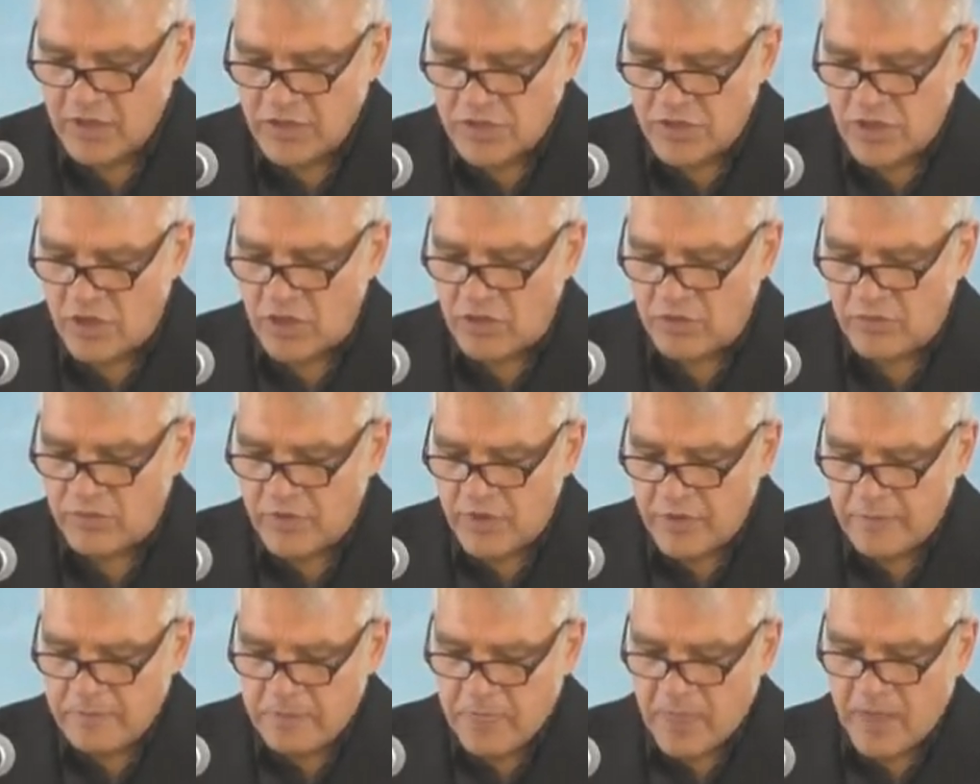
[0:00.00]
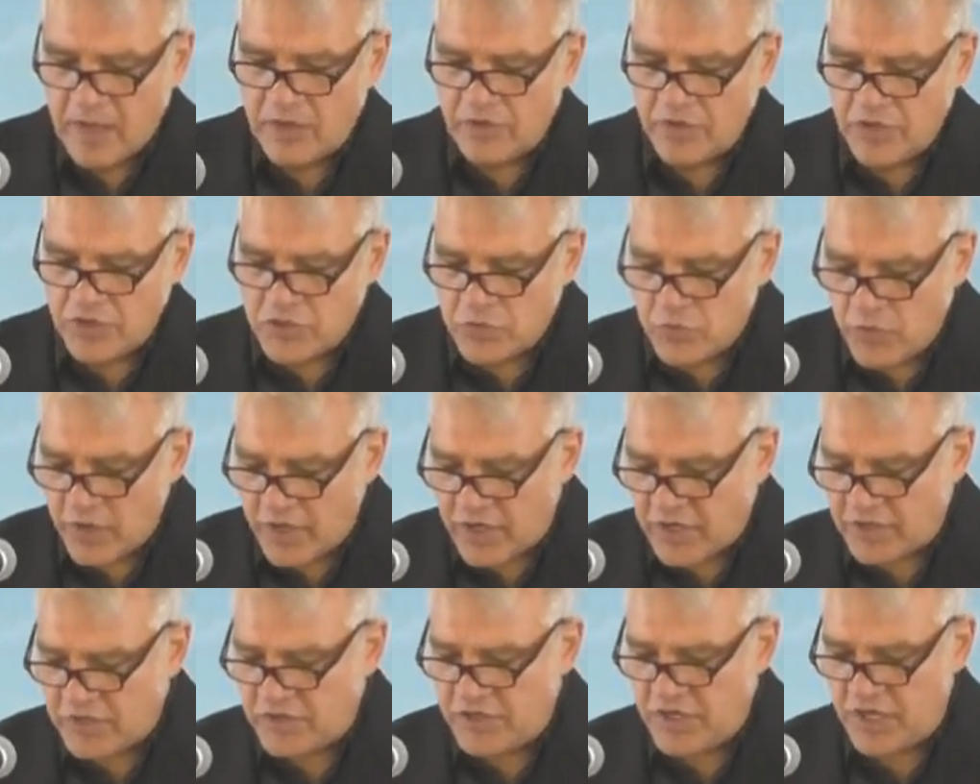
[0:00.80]
So these
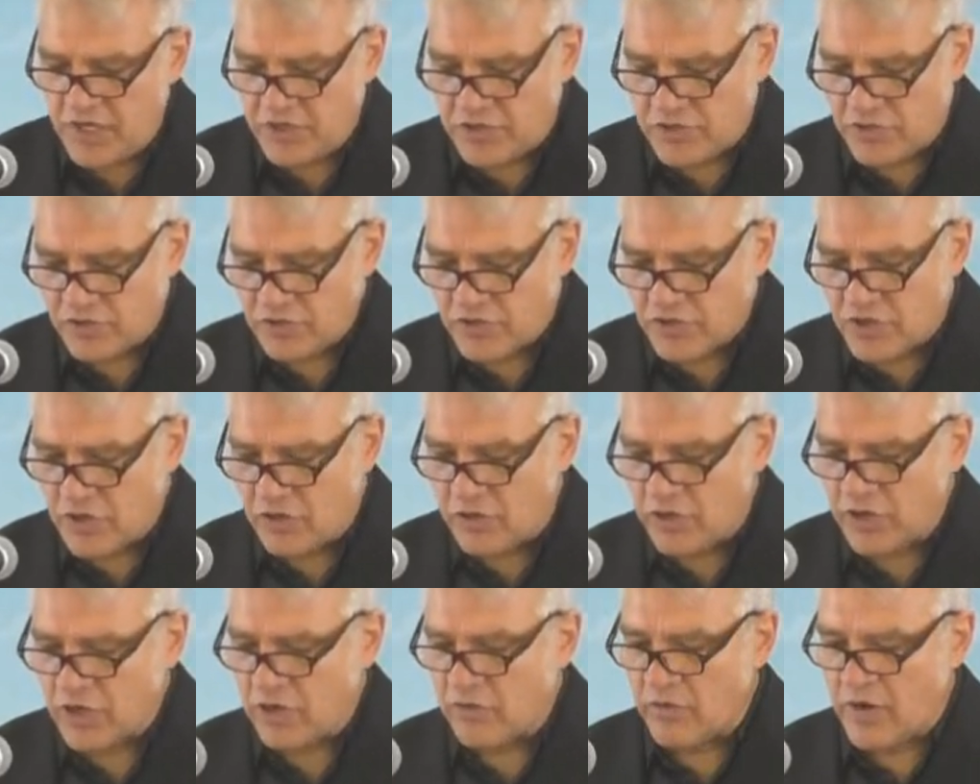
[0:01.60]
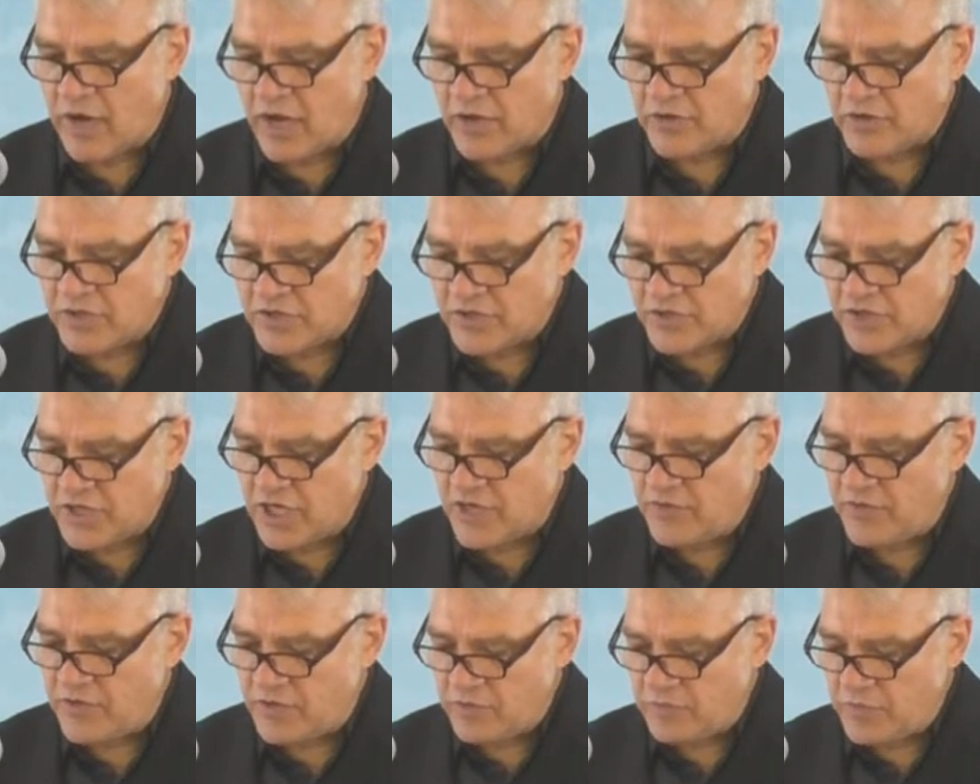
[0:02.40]
wicked teachers going around
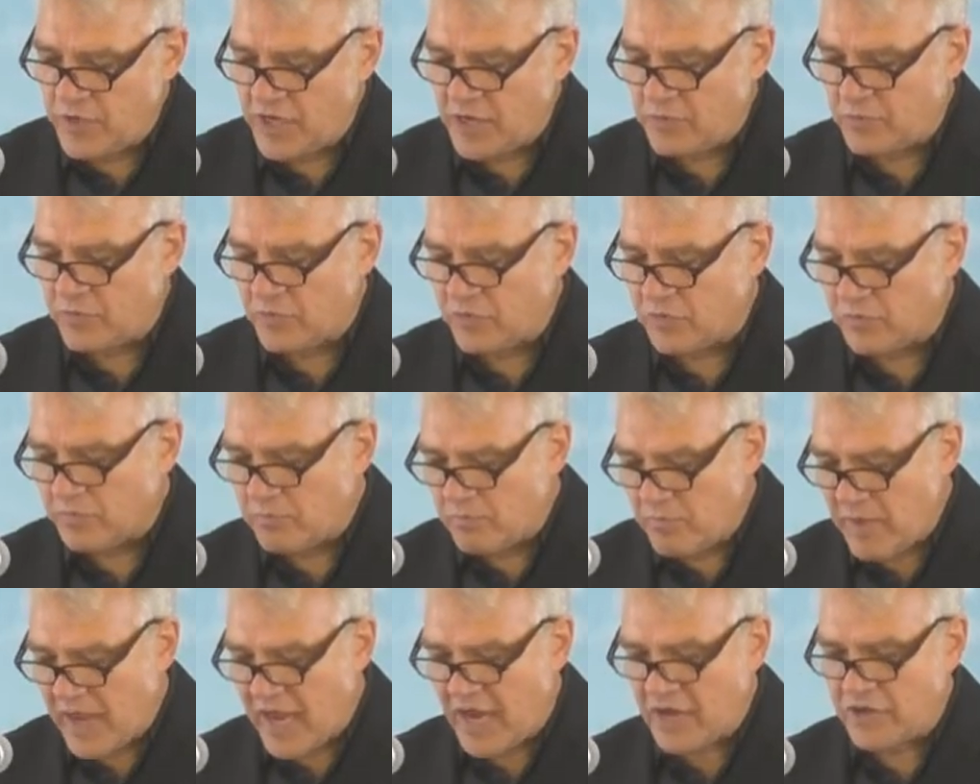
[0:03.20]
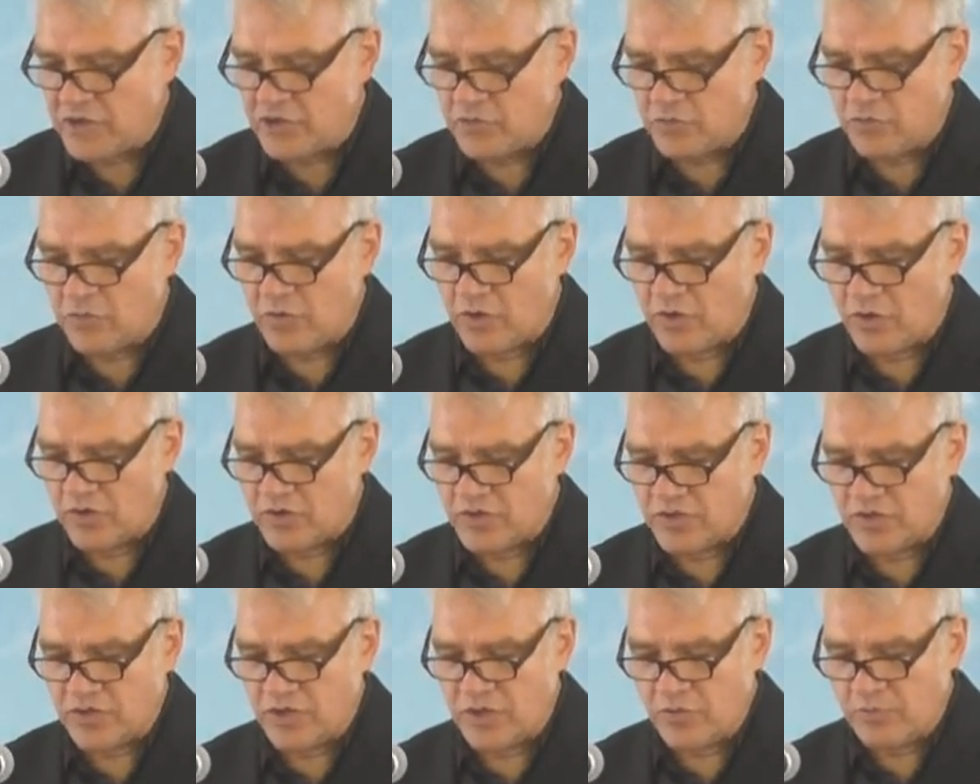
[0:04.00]
deceiving people, bad to
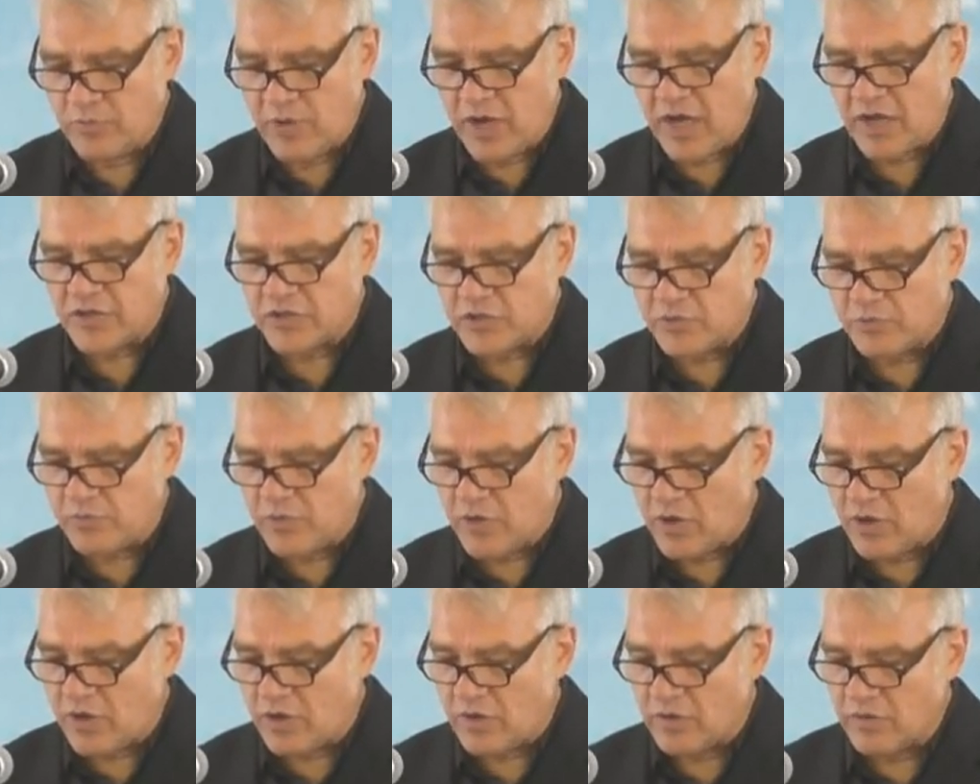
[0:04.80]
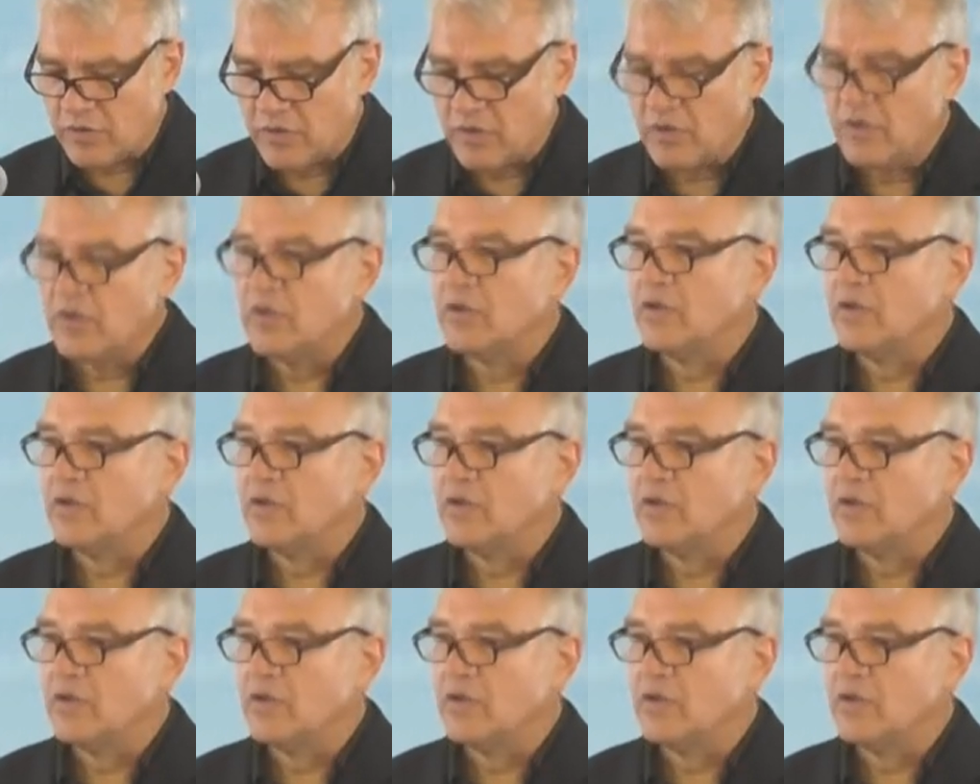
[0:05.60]
worse, and the Apostle Paul